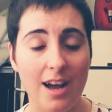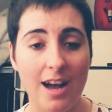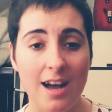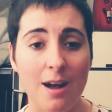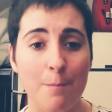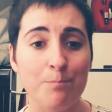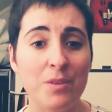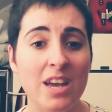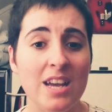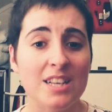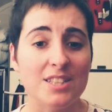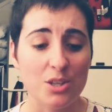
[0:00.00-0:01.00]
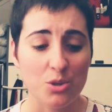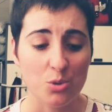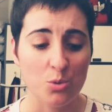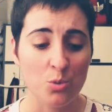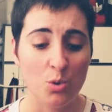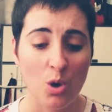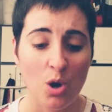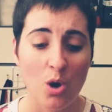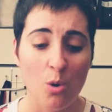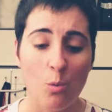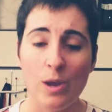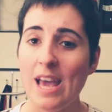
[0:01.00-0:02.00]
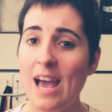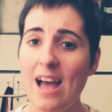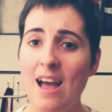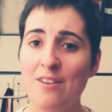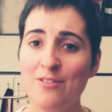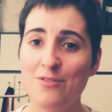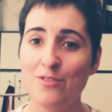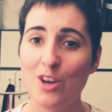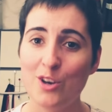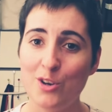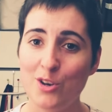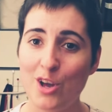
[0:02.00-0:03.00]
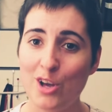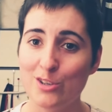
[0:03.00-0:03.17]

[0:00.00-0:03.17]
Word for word: Um, so we have an,